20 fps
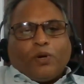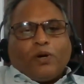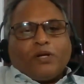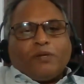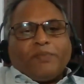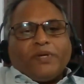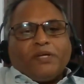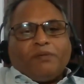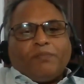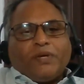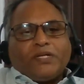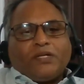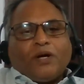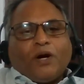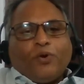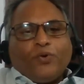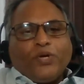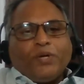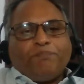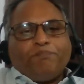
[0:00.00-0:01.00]
we want to automate,
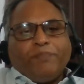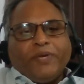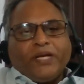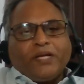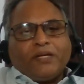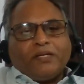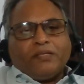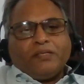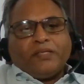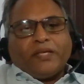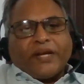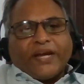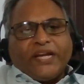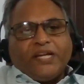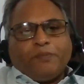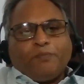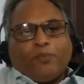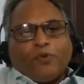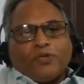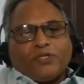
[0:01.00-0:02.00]
but how do you pick
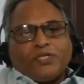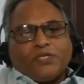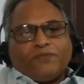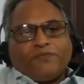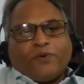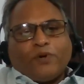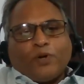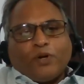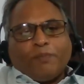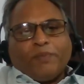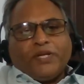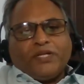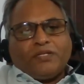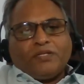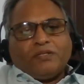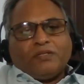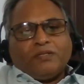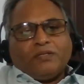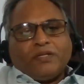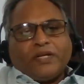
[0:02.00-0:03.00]
the right process for
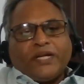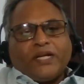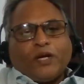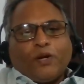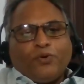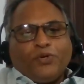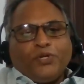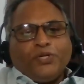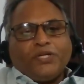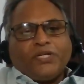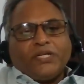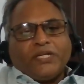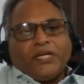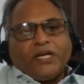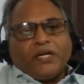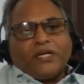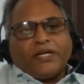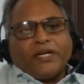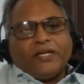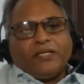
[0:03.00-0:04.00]
automation, right? How do you
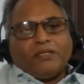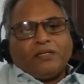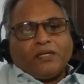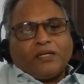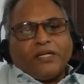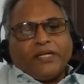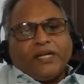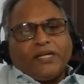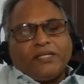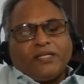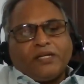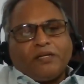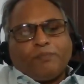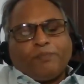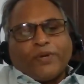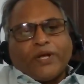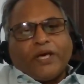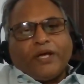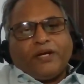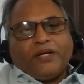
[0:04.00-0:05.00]
create
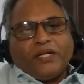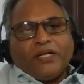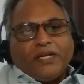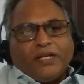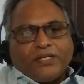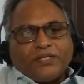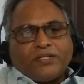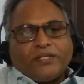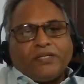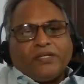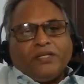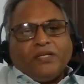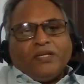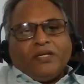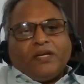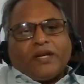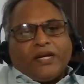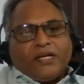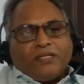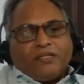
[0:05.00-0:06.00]
that priority list,
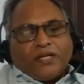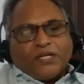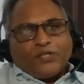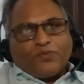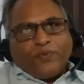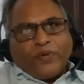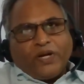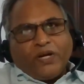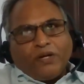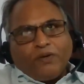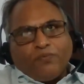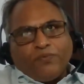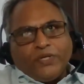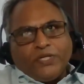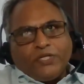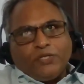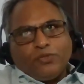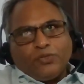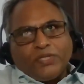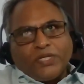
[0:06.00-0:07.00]
right? That's
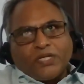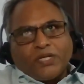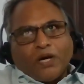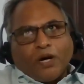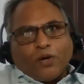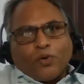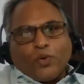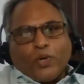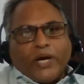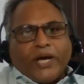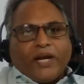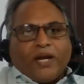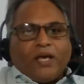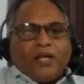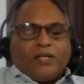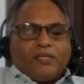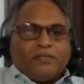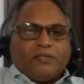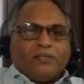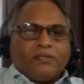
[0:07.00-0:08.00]
where we do that ROI
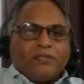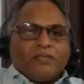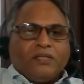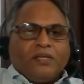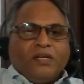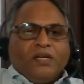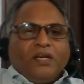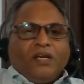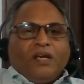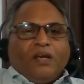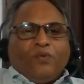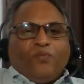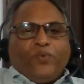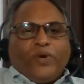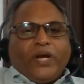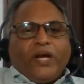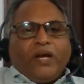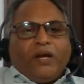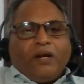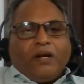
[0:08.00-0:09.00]
analysis,
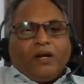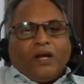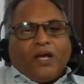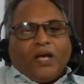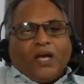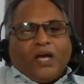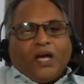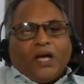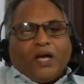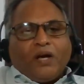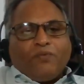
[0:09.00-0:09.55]
where